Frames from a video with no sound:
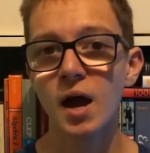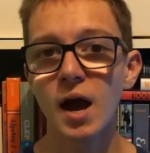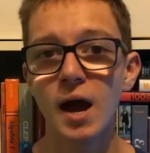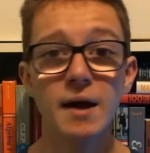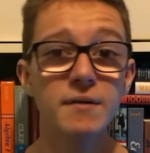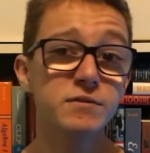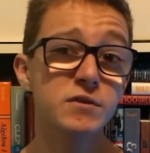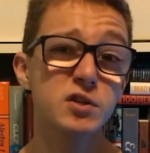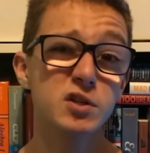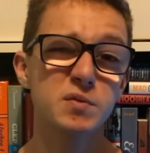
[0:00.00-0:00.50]

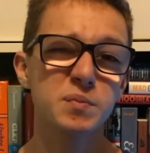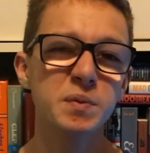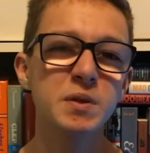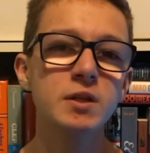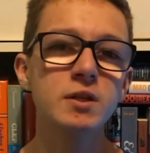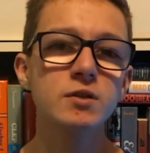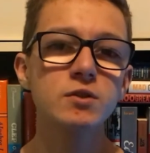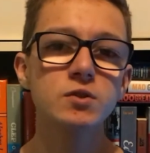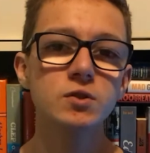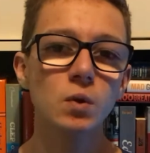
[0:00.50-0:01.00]
After
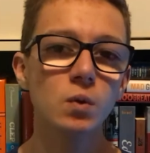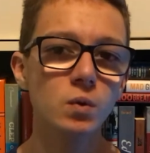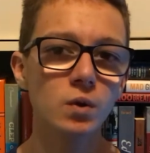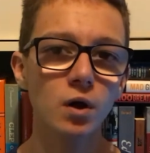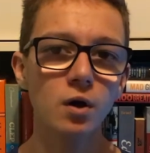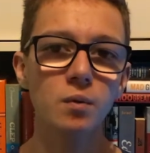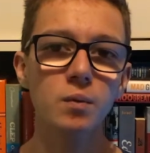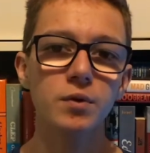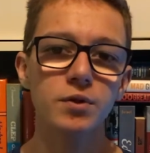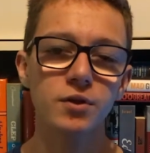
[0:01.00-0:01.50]
spending so
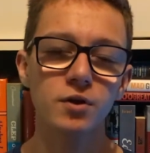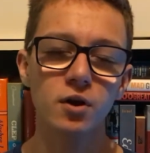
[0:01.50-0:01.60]
long with the